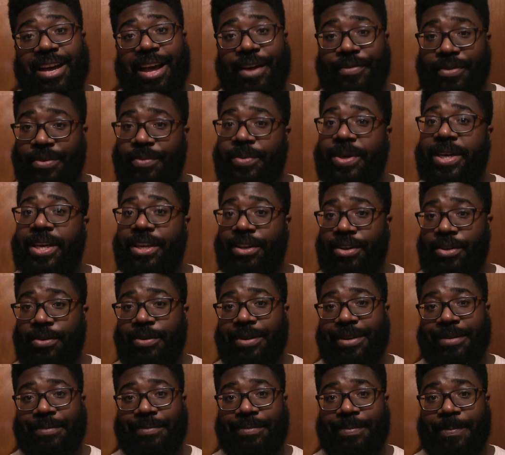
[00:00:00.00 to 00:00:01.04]
I think we can do
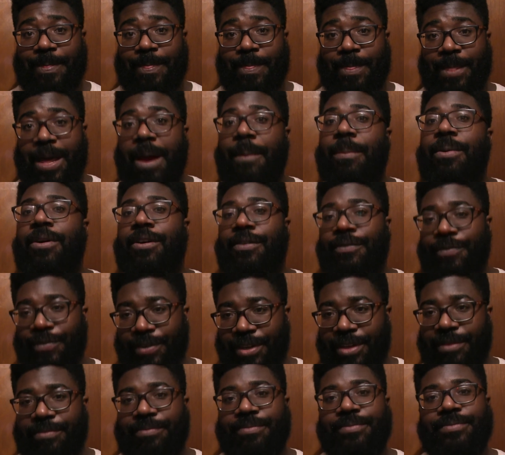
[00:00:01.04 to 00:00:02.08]
it. I'm
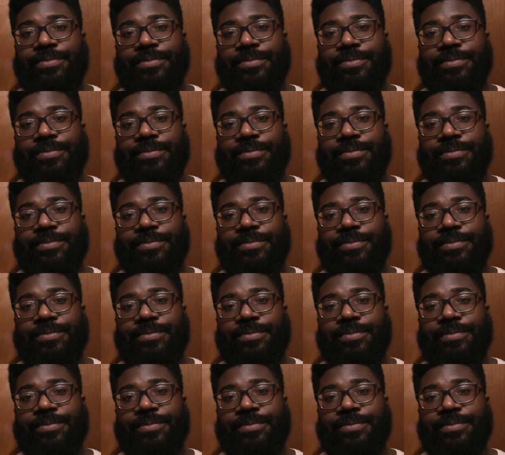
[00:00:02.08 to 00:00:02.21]
confident.